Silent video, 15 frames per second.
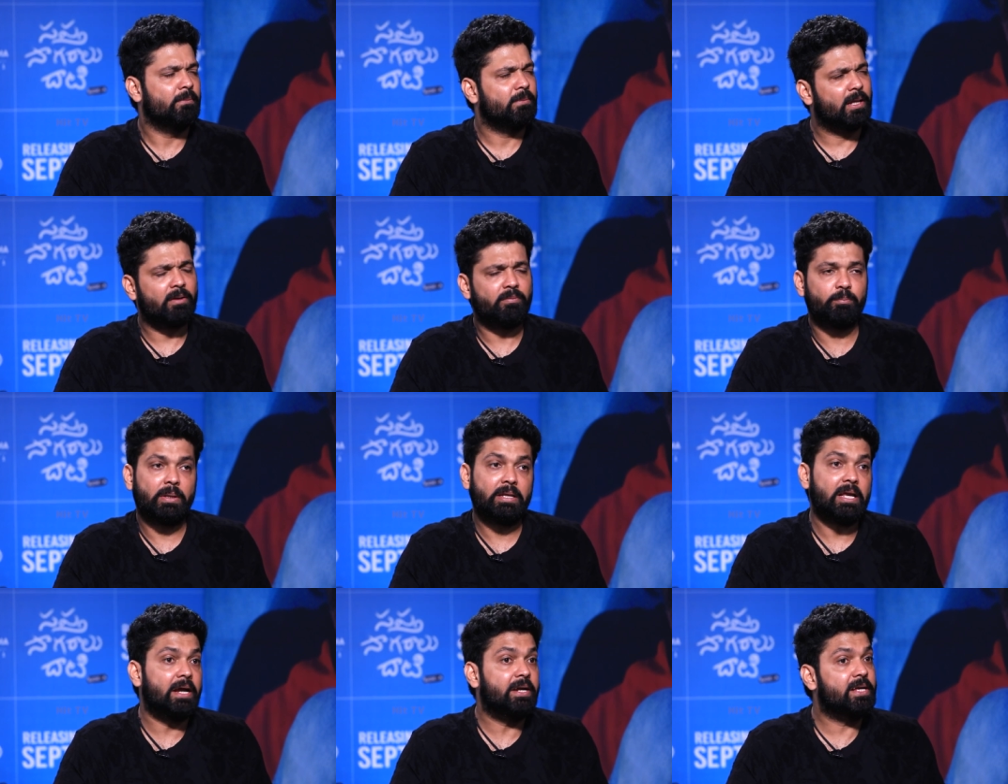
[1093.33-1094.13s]
There are
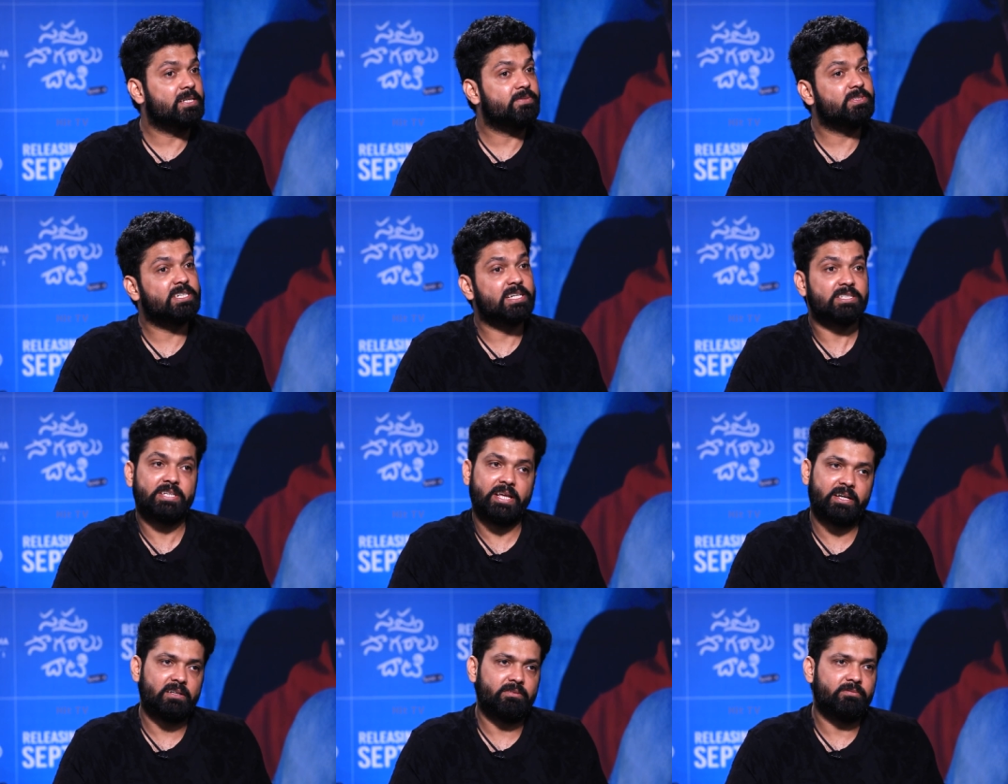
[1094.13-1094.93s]
many ideas which he has
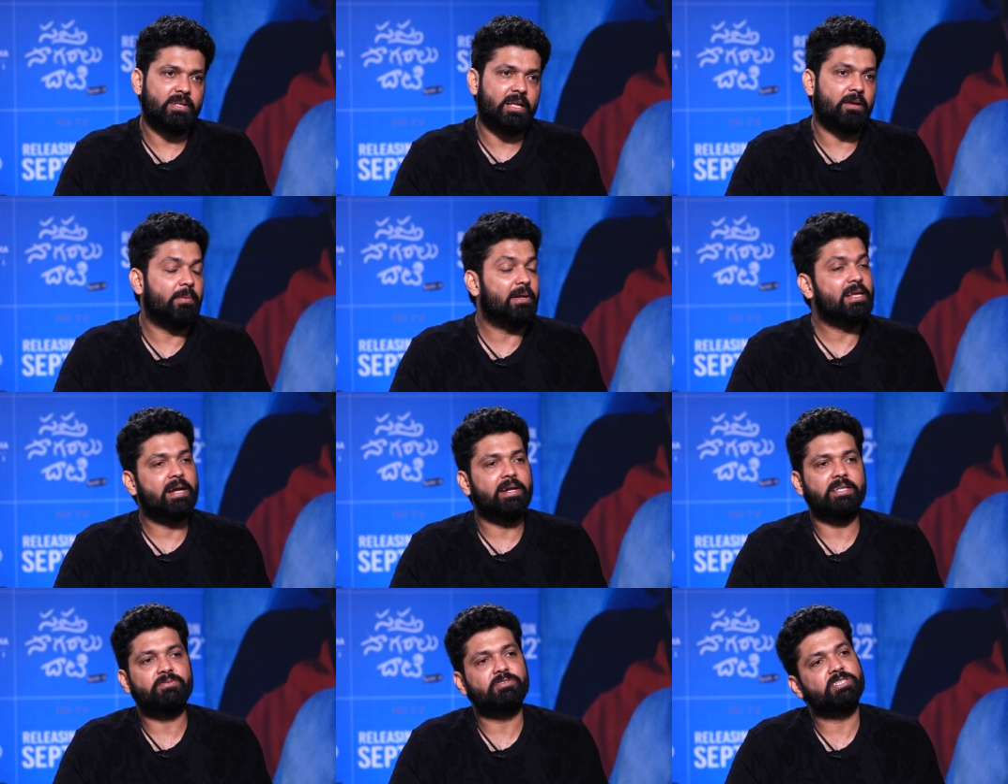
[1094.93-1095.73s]
taken, there are many
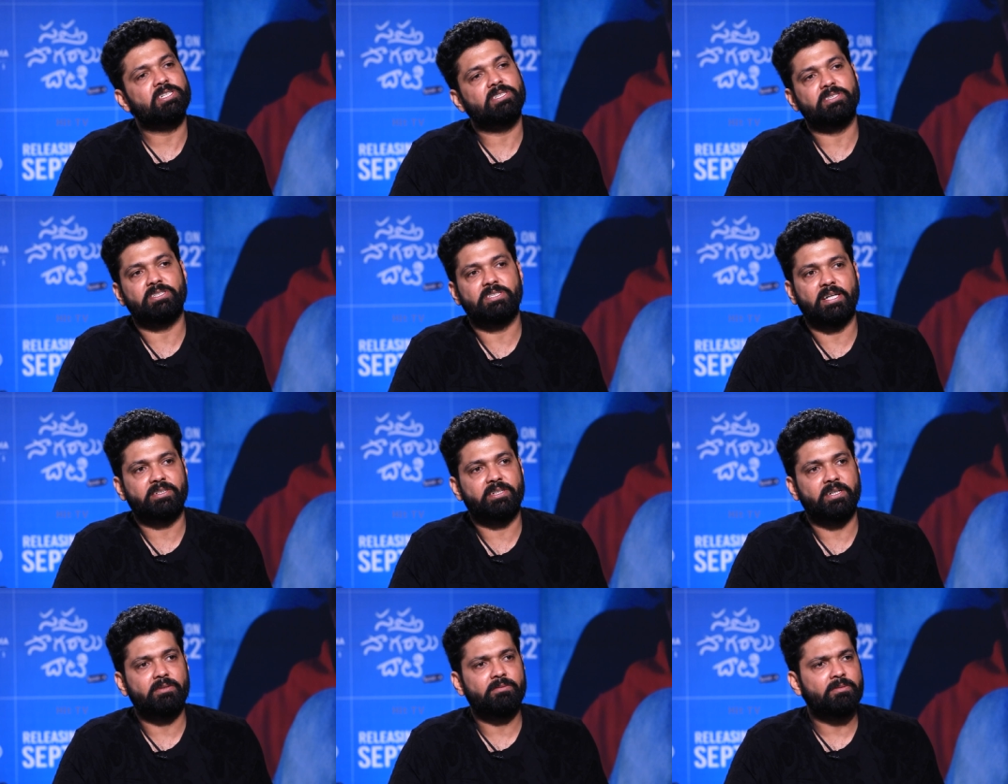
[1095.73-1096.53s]
ideas which he has
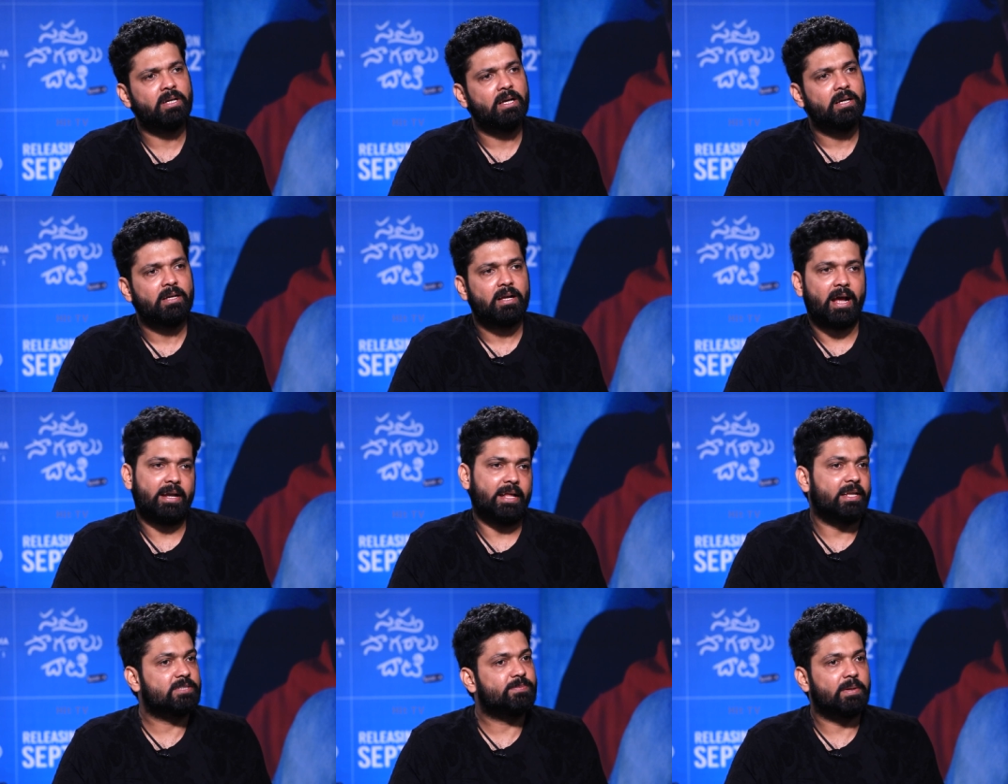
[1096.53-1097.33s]
rejected, and
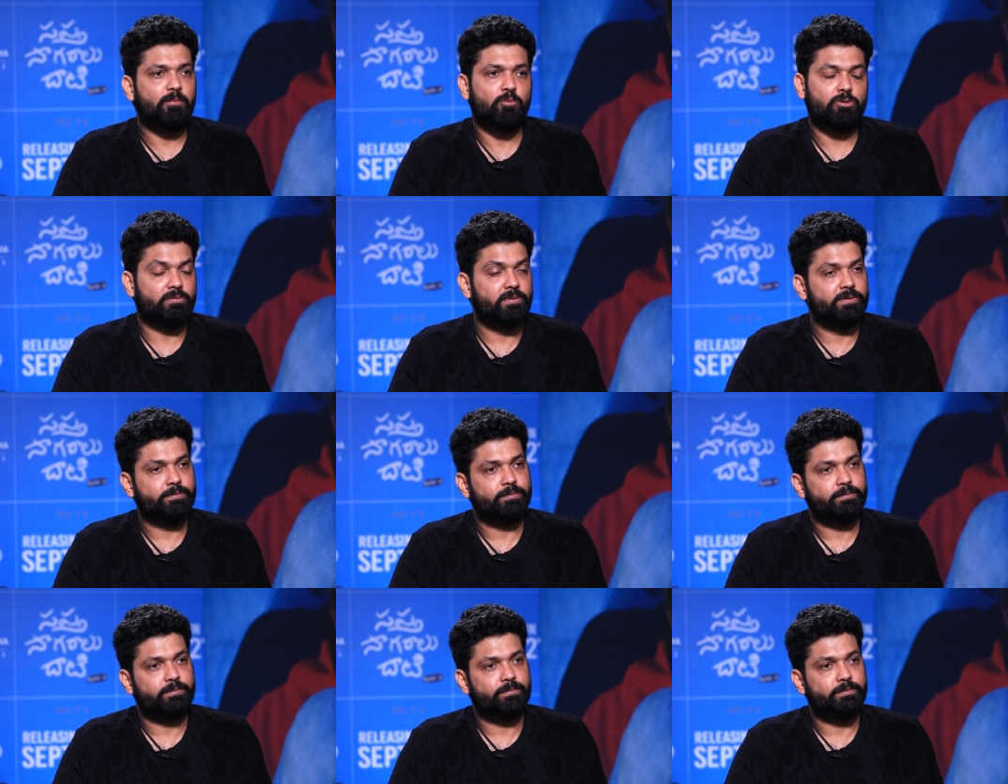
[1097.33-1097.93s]
I respect both of them.